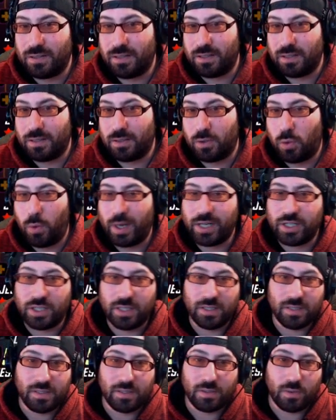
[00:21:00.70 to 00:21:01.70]

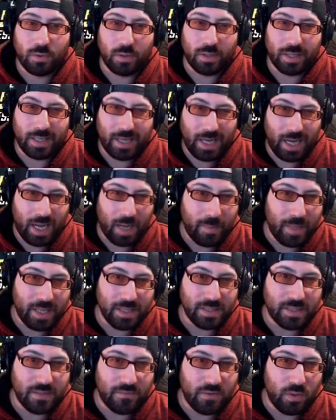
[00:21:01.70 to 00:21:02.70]
questions or
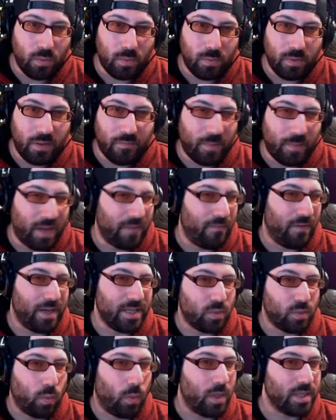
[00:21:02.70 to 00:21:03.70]
comments, if you if my
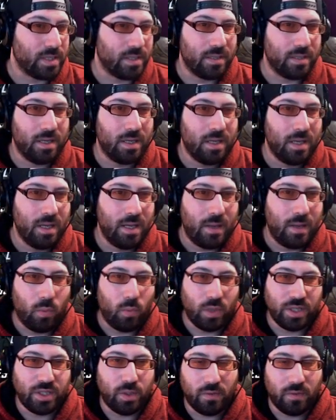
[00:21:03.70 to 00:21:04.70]
advice wasn't
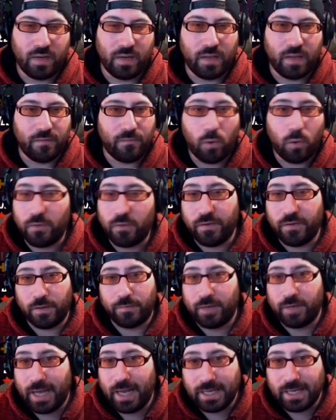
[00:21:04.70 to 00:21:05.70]
what you were looking for, feel
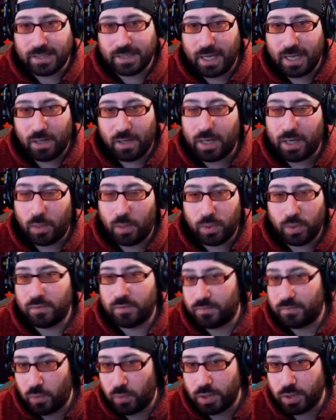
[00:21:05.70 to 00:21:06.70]
free to ask down. I will,
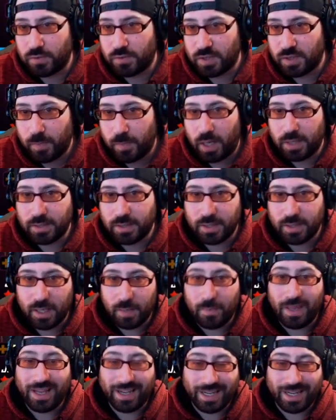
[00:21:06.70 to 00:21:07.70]
of course, respond to
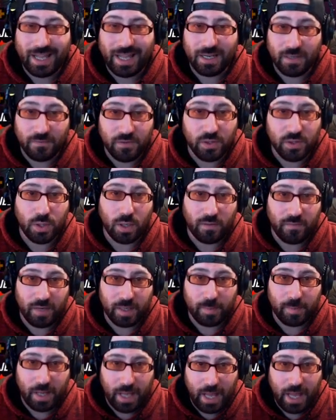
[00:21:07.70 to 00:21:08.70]
them. And again, if you don't like
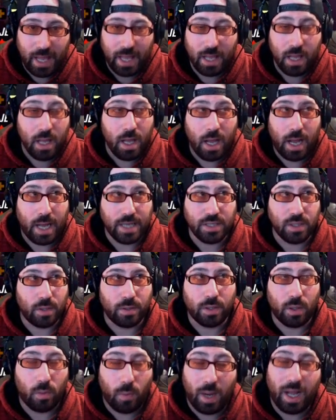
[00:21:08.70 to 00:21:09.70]
my hat, I don't
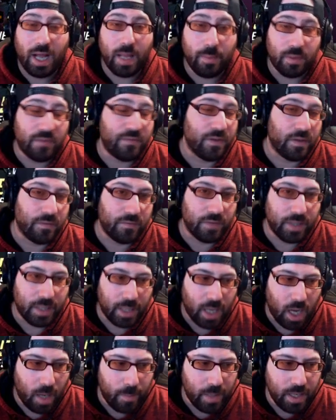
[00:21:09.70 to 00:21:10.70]
know why, but feel free to
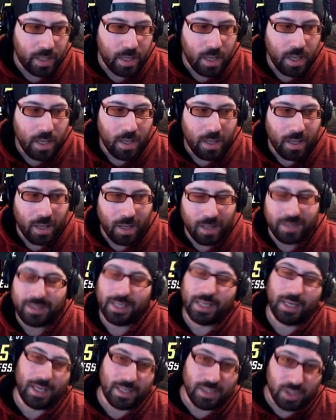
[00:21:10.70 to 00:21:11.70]
comment. Uh,
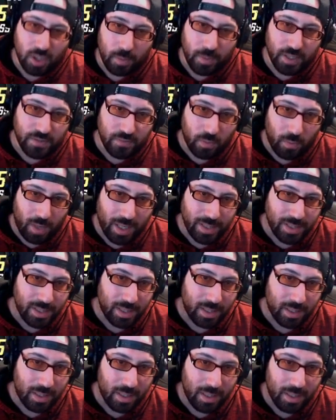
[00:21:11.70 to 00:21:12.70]
thank you guys so much for
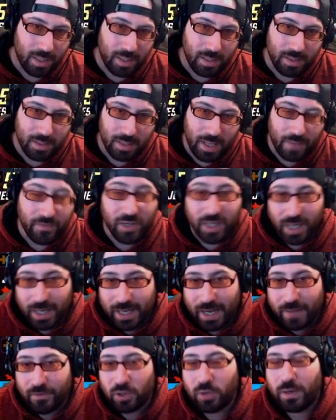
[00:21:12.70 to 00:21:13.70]
watching. Have a good night.
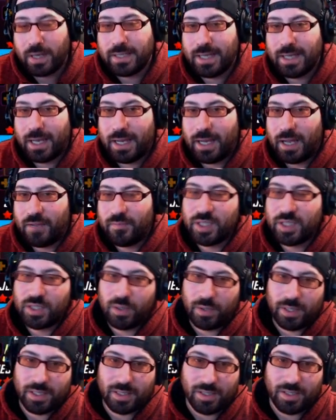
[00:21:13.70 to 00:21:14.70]
Have a great day. I've been
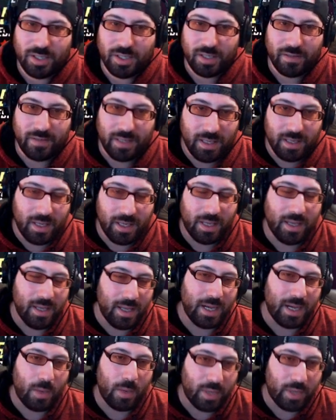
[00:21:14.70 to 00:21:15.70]
Tony Scungili,
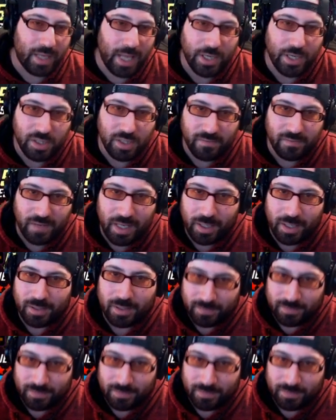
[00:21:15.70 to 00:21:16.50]
and I will catch you later.